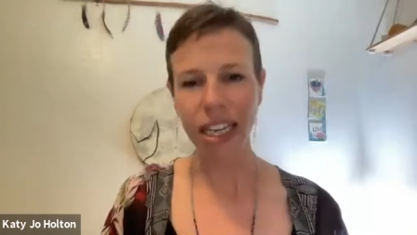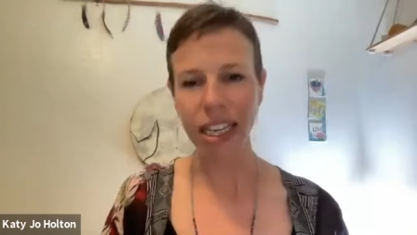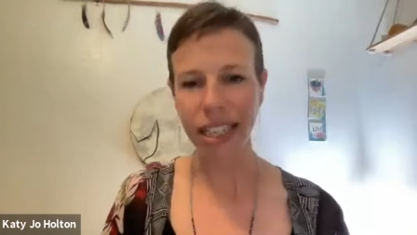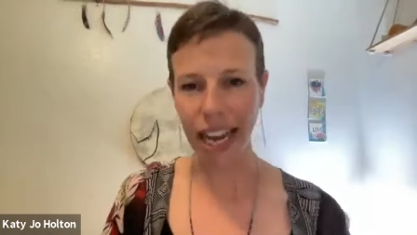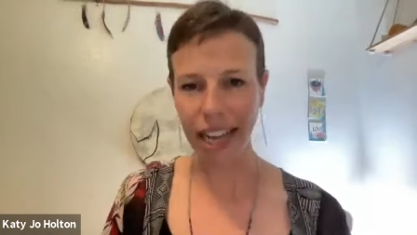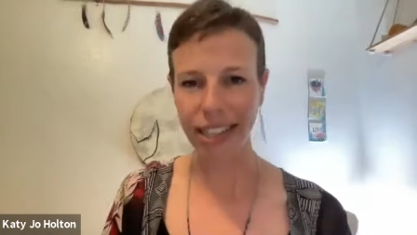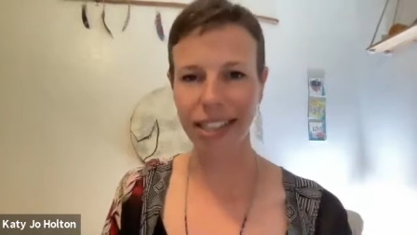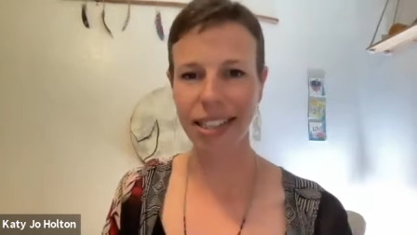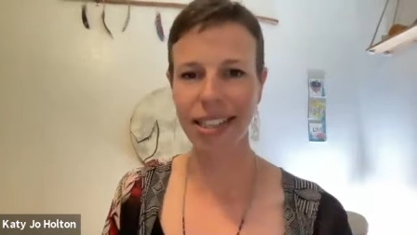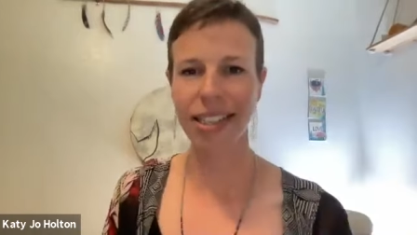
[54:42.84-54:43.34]

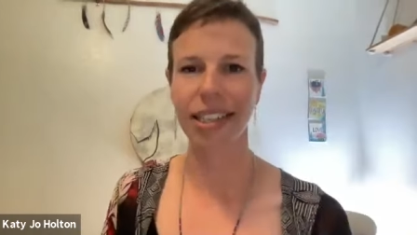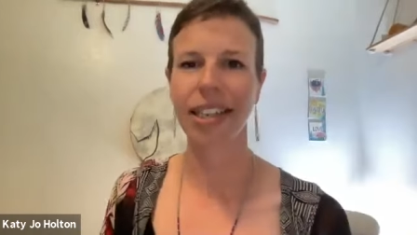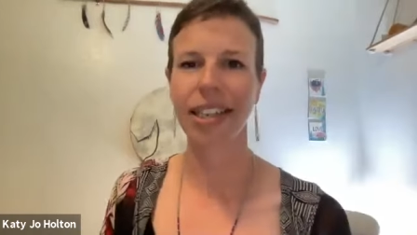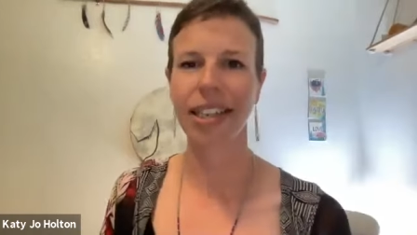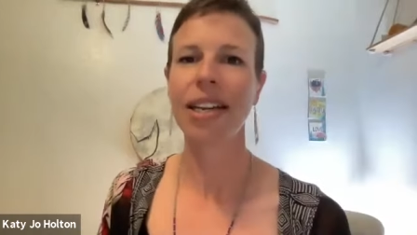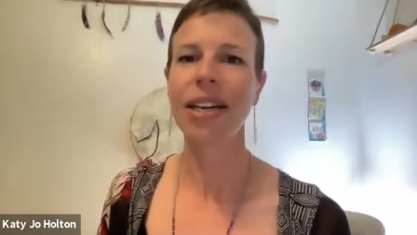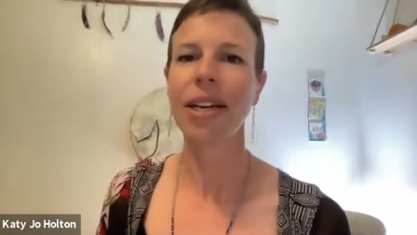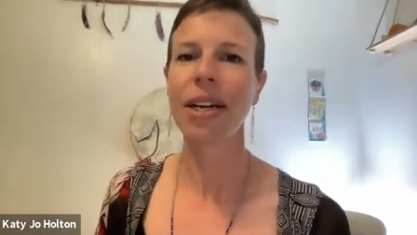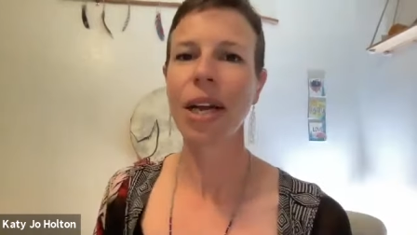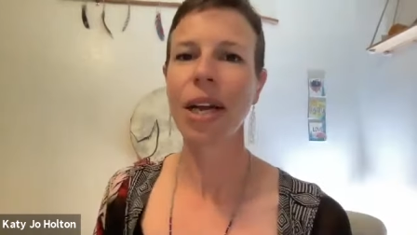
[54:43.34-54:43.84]
Yes,
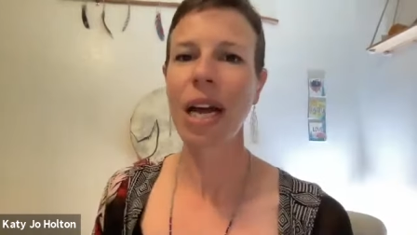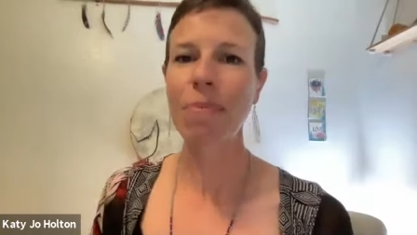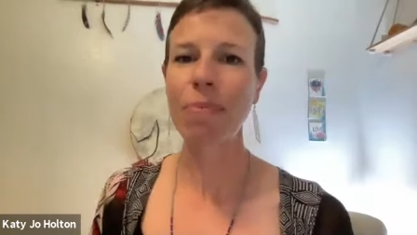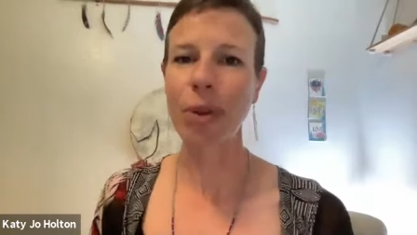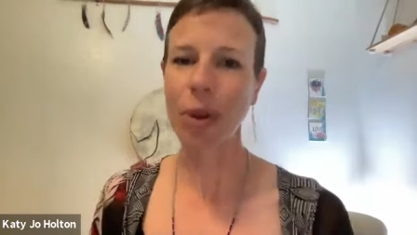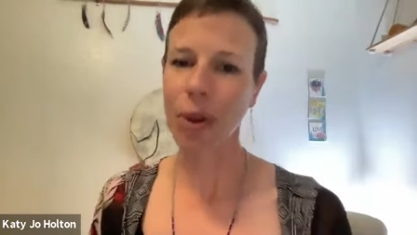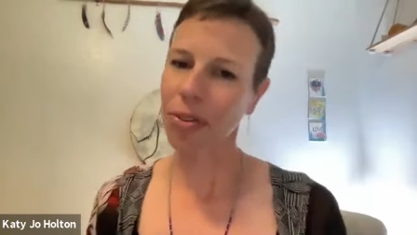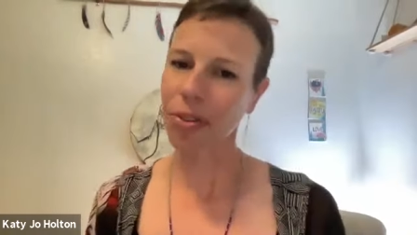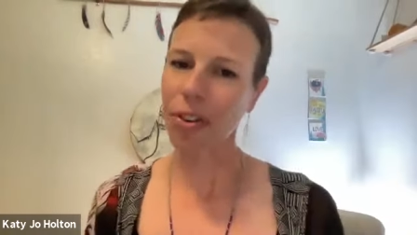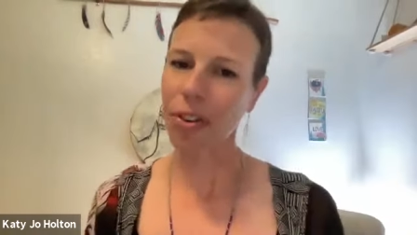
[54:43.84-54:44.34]

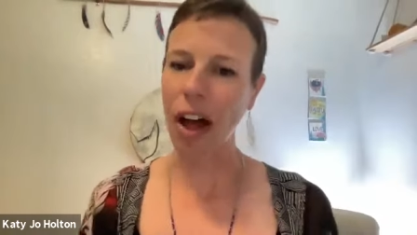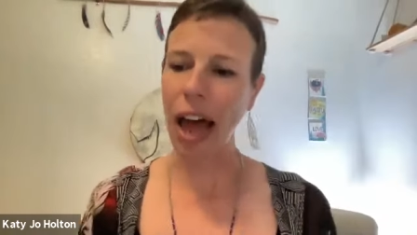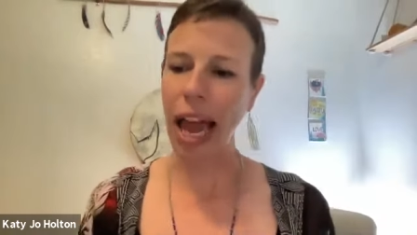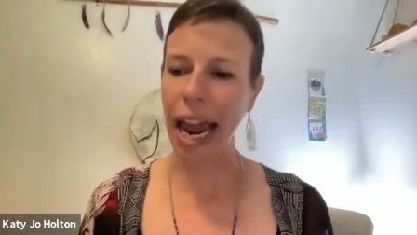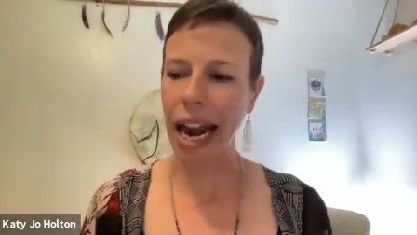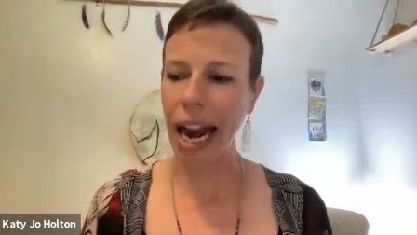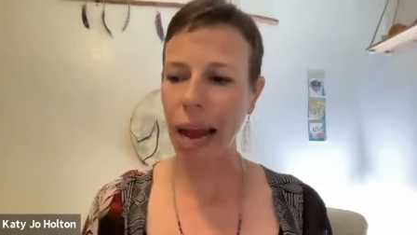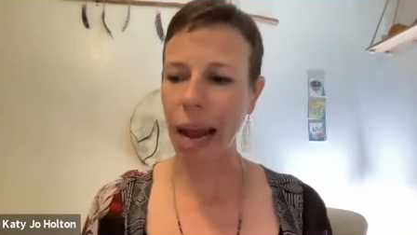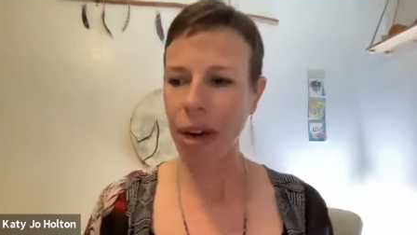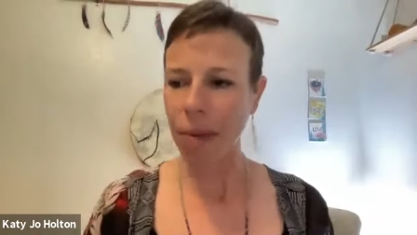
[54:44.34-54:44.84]
beautiful.
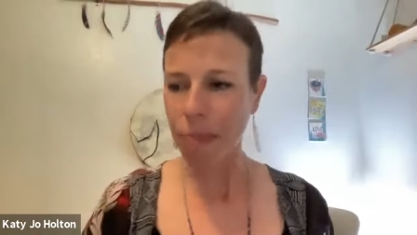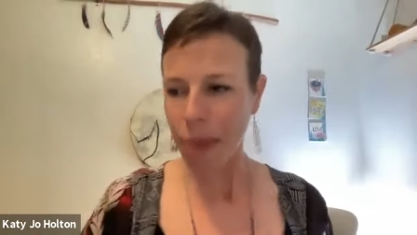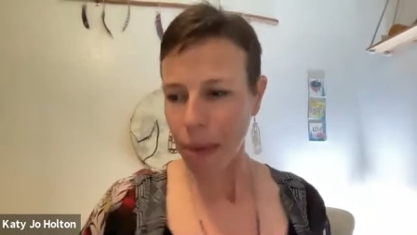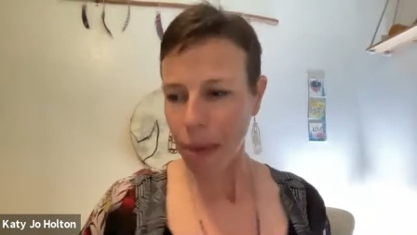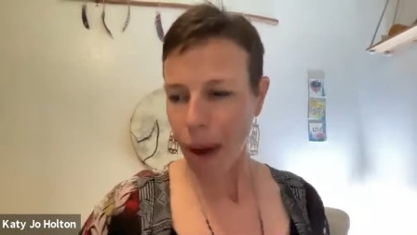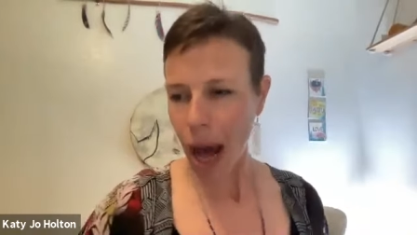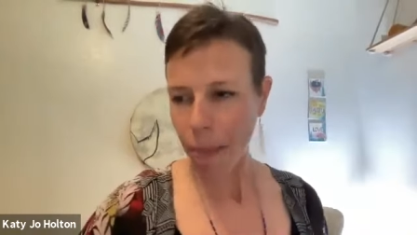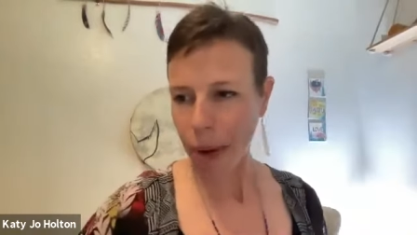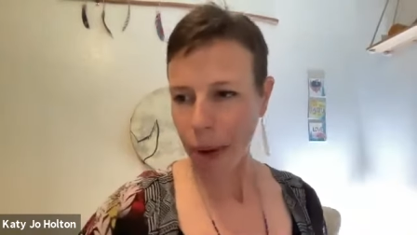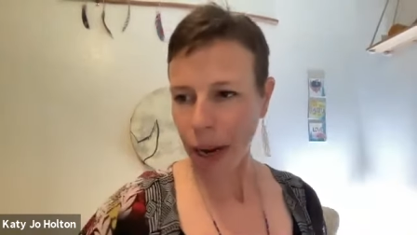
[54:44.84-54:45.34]
And I'm going to
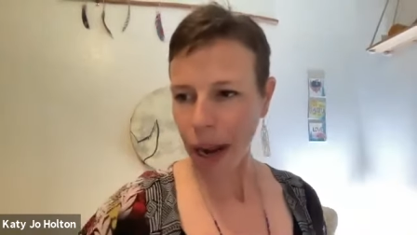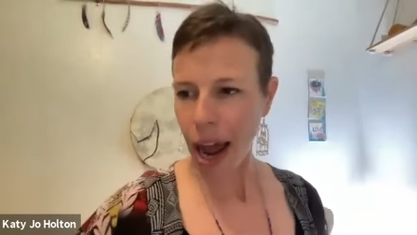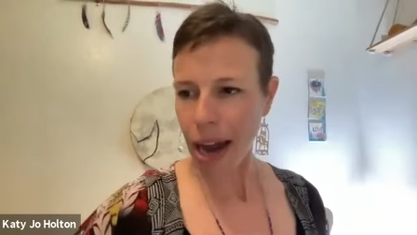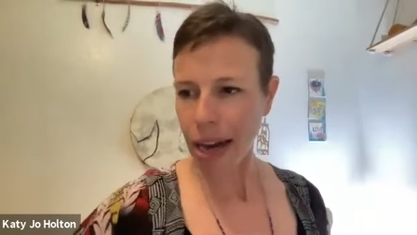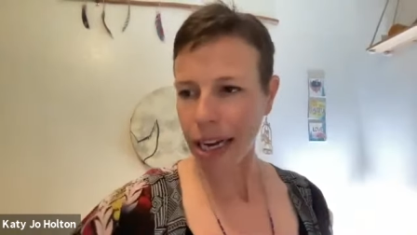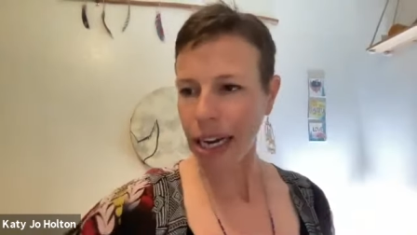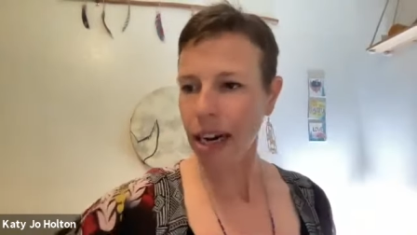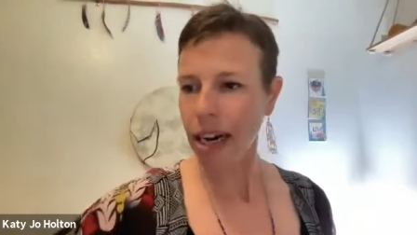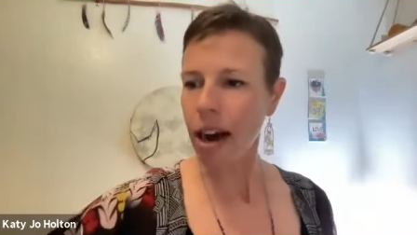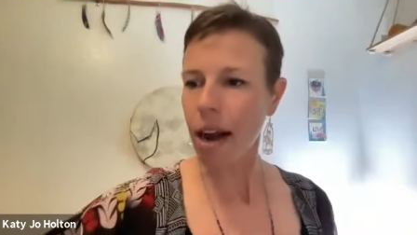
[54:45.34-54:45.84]
be popping
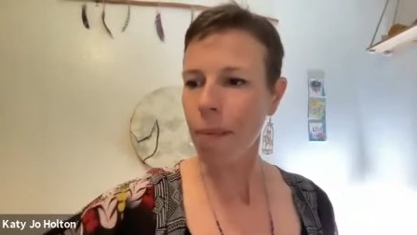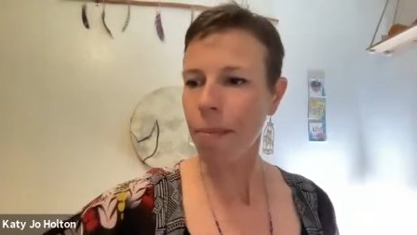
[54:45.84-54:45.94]
on here.